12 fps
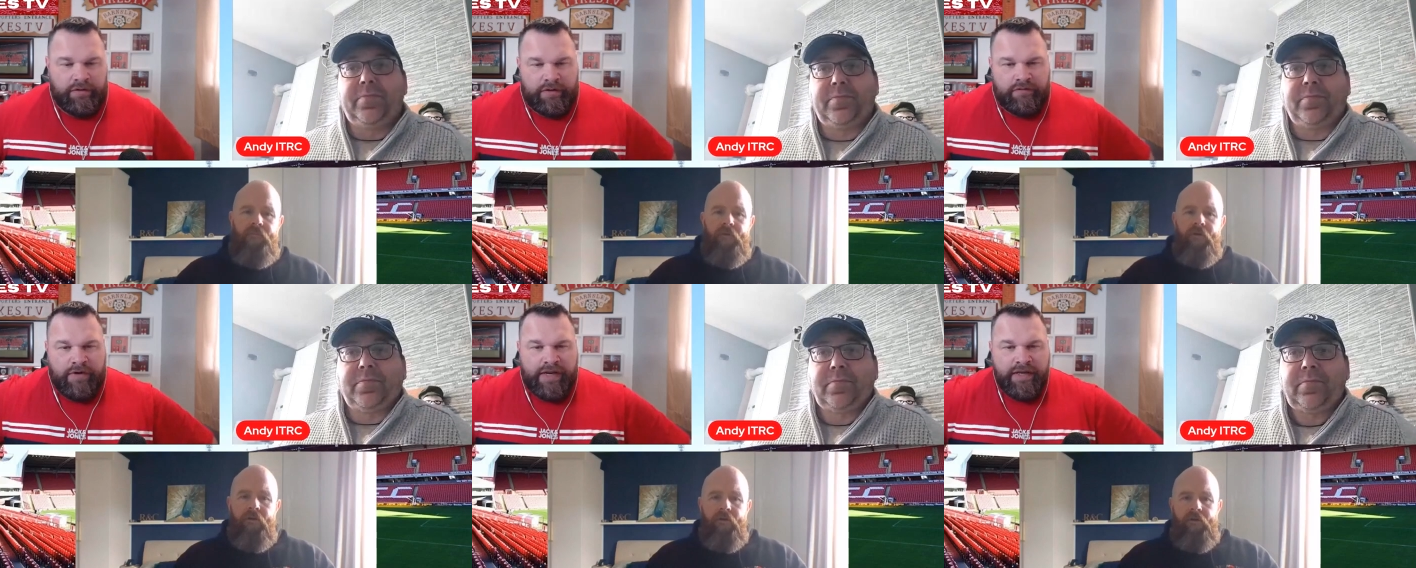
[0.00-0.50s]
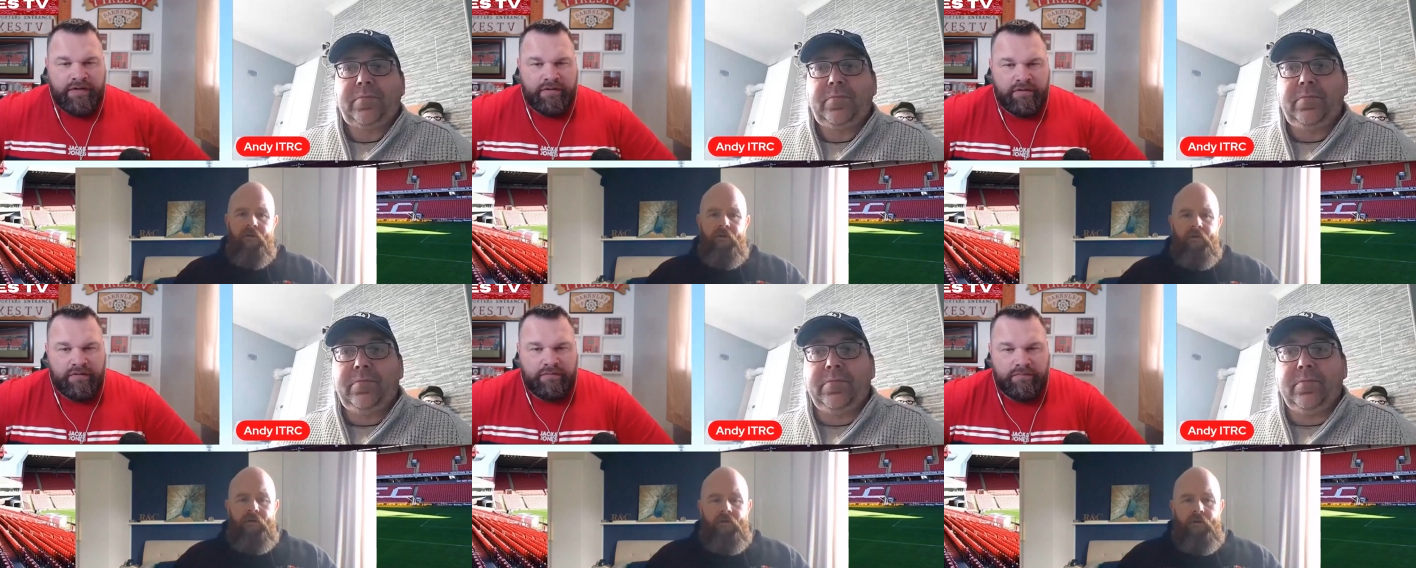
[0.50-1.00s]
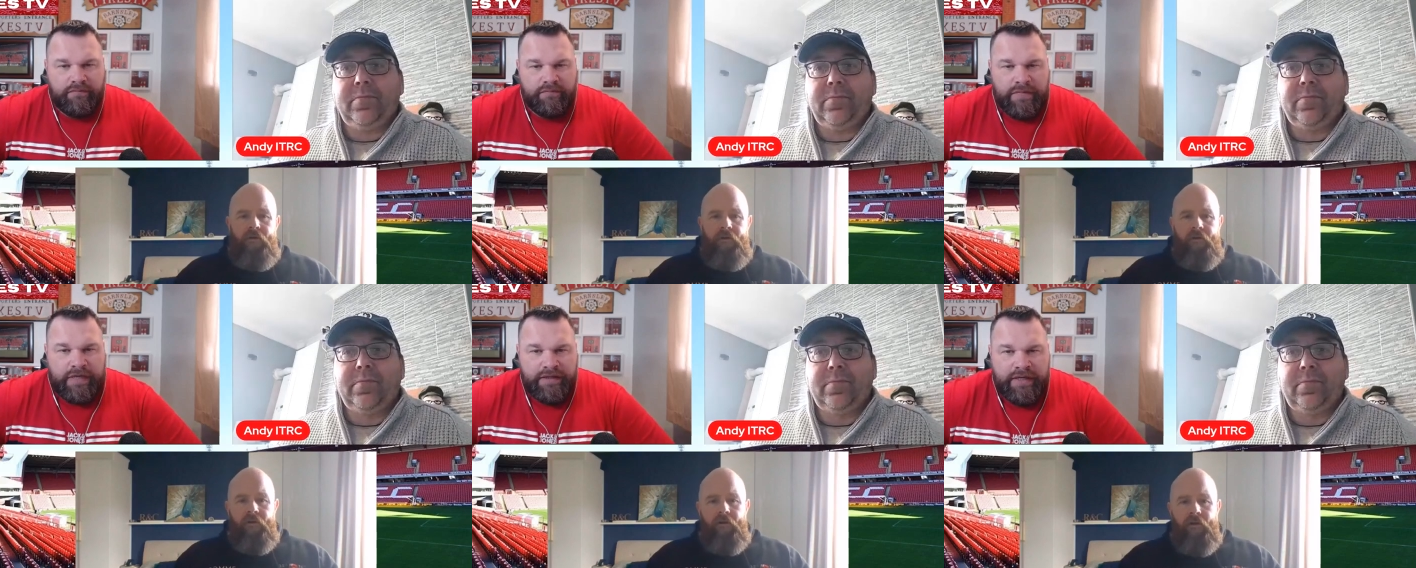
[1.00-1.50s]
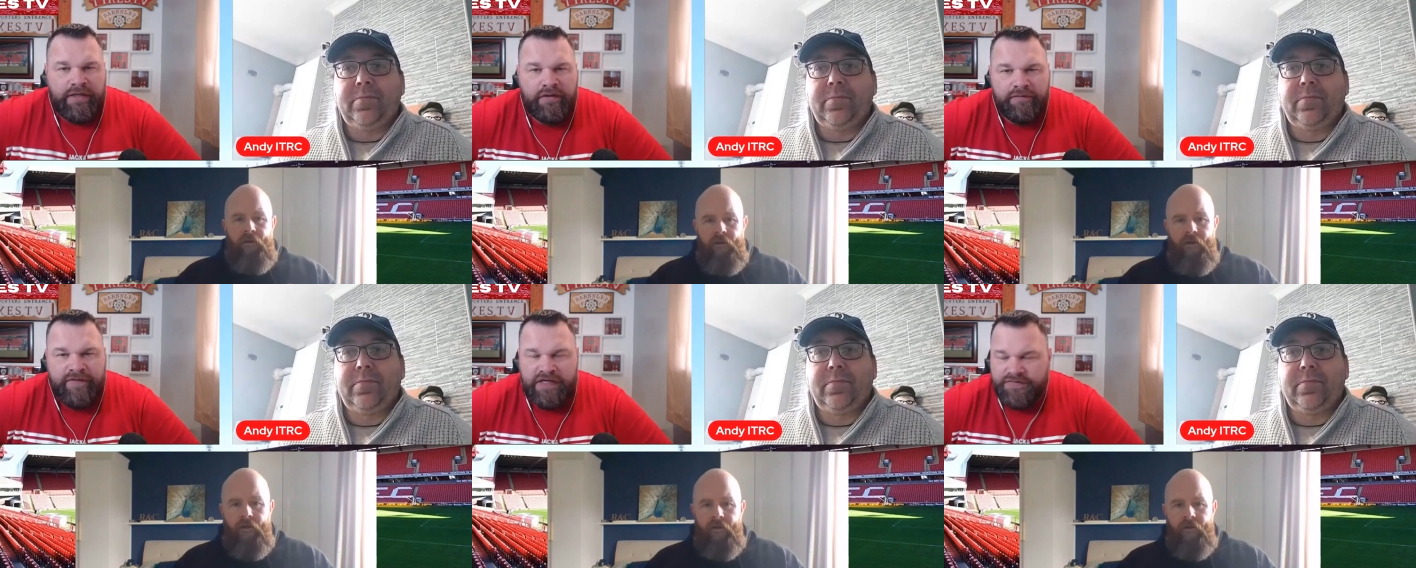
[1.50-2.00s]
Speaker 1: Ryan, Andy,
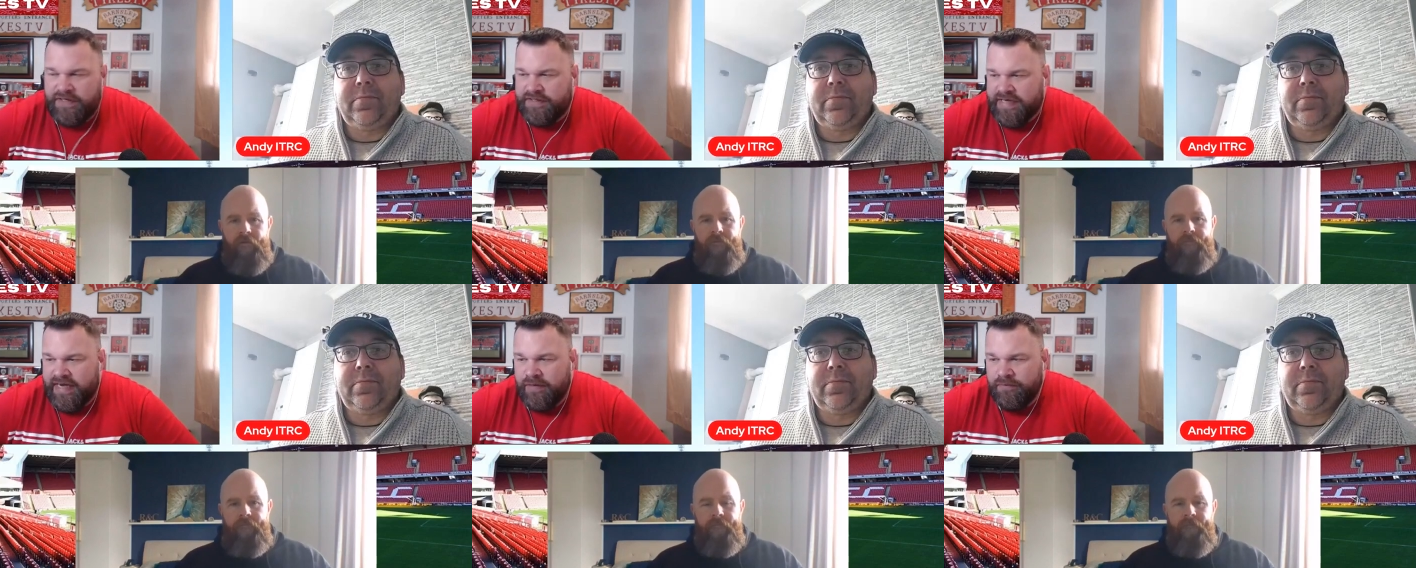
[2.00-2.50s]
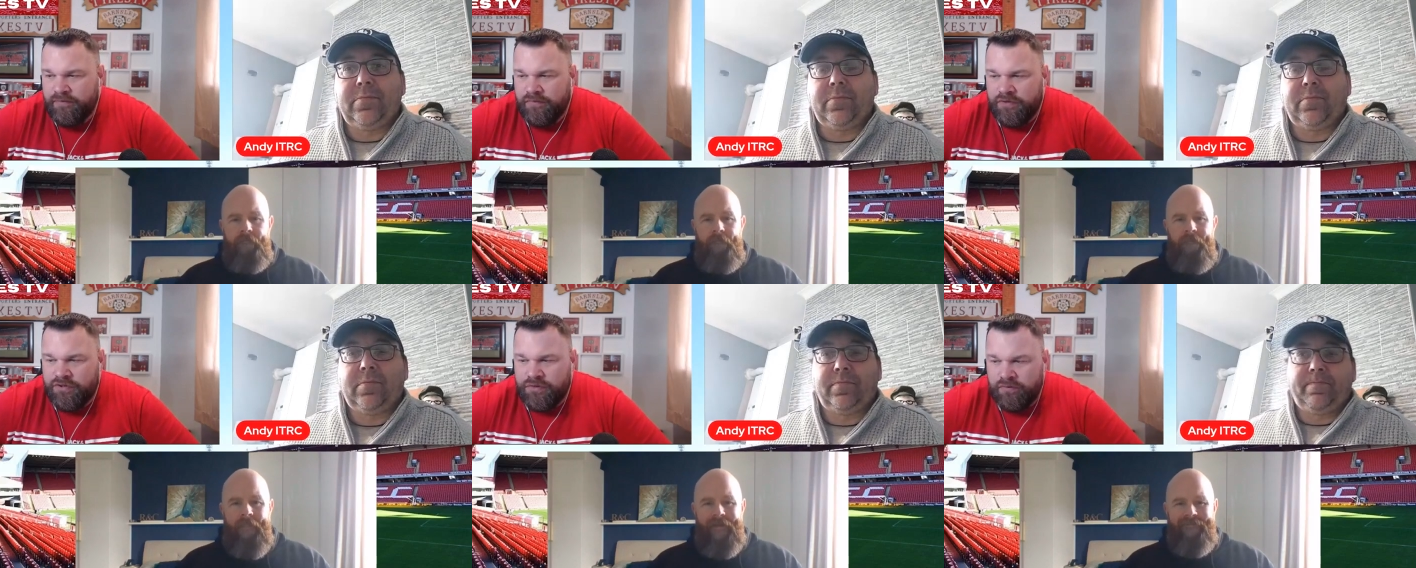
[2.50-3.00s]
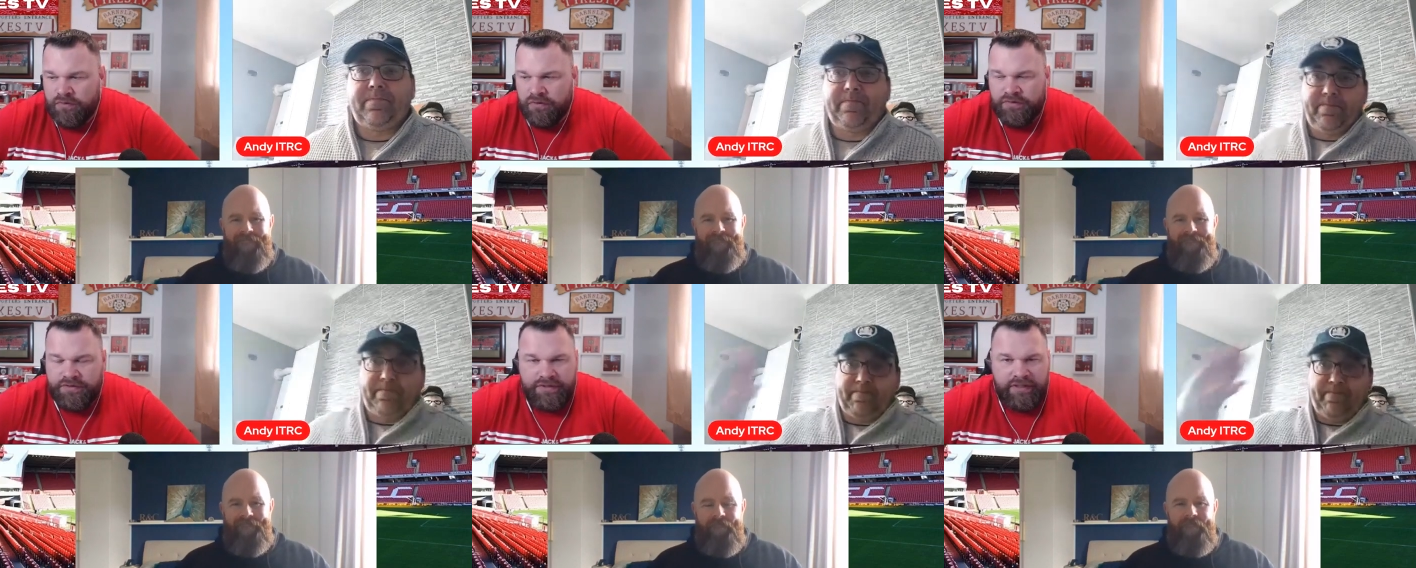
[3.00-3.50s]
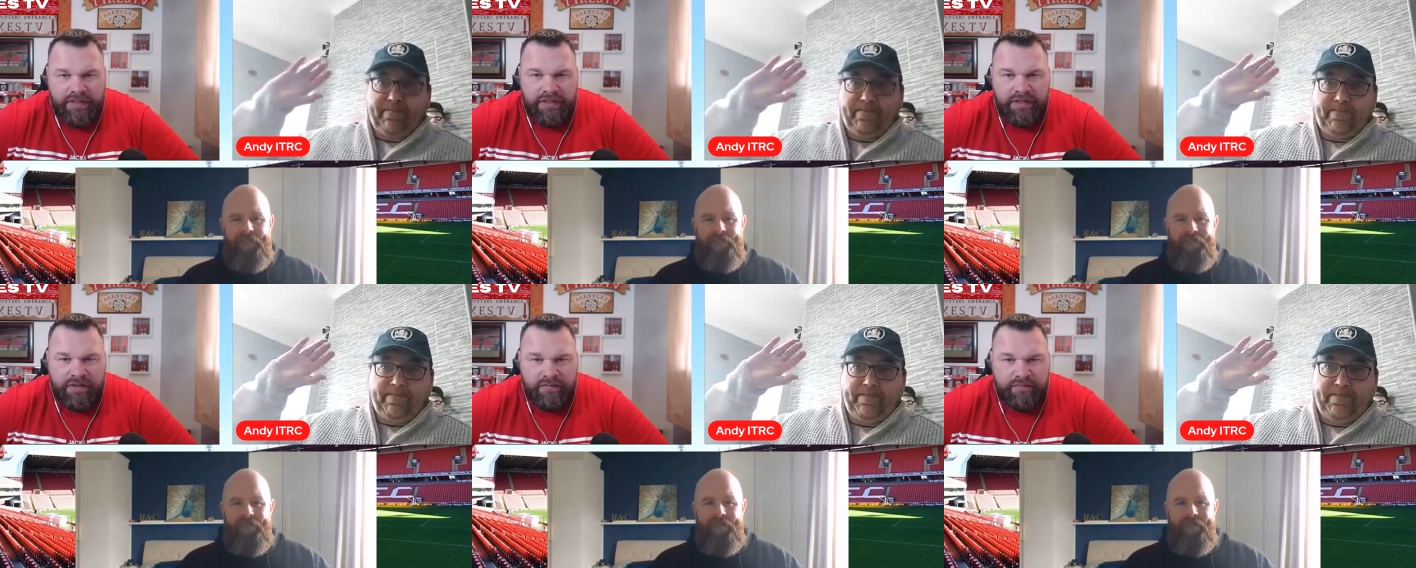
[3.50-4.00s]
thanks for your time. Some good
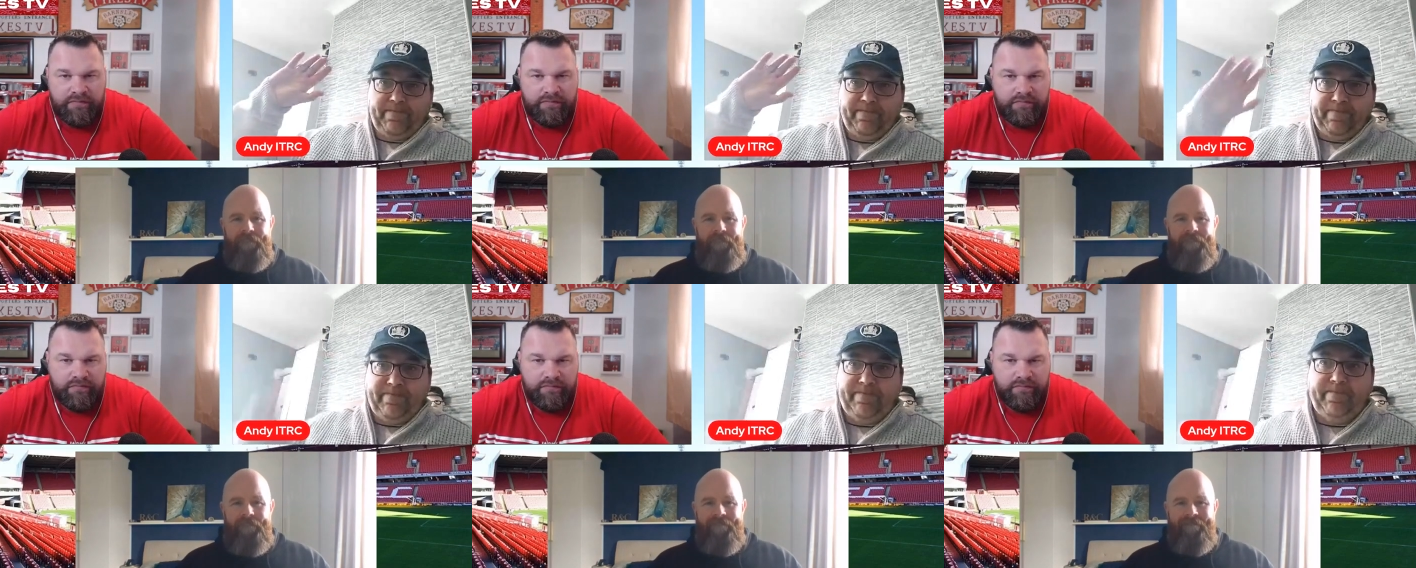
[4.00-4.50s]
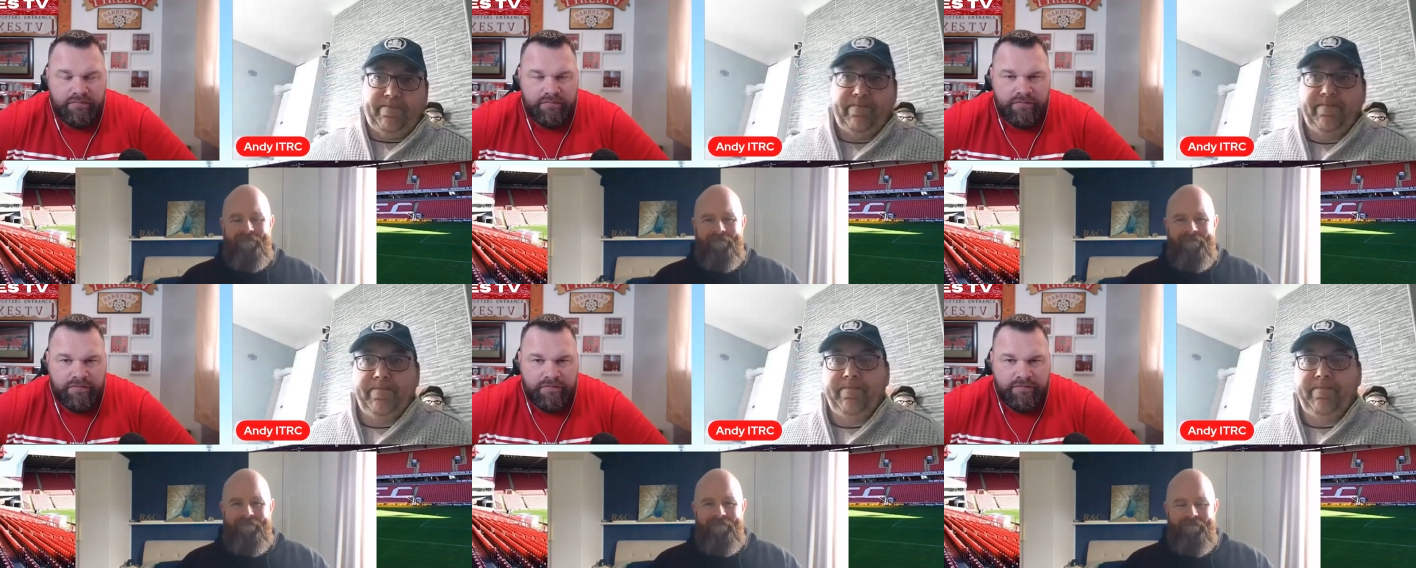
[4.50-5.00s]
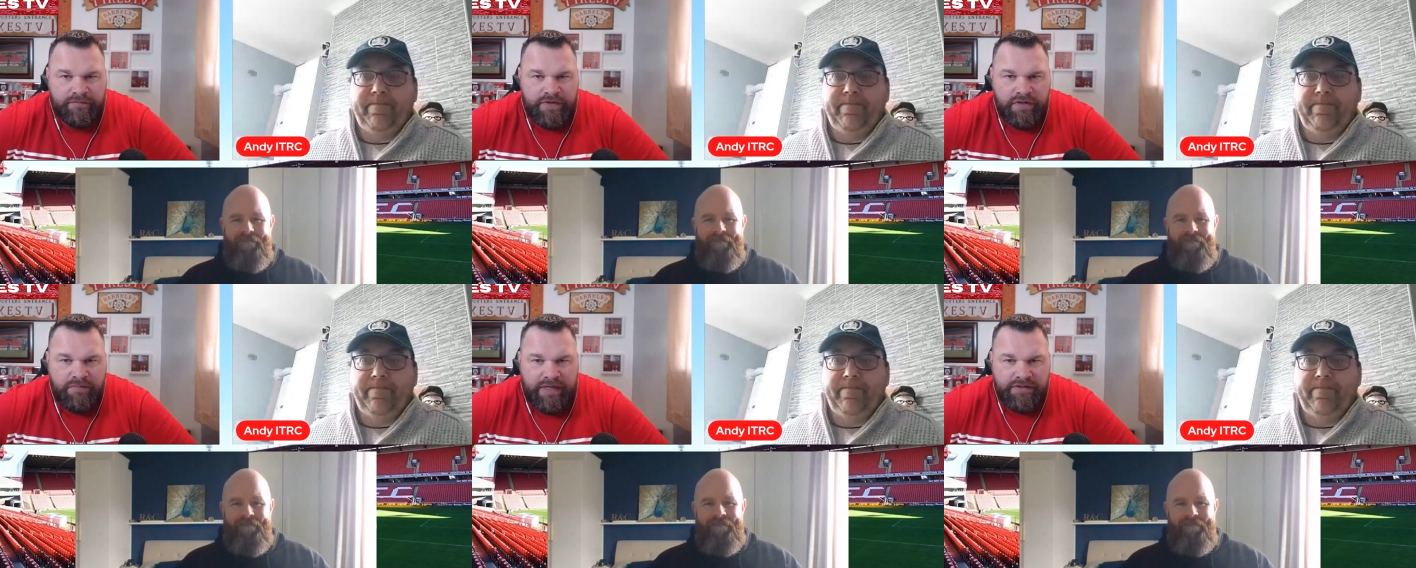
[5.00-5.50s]
uh, feedback,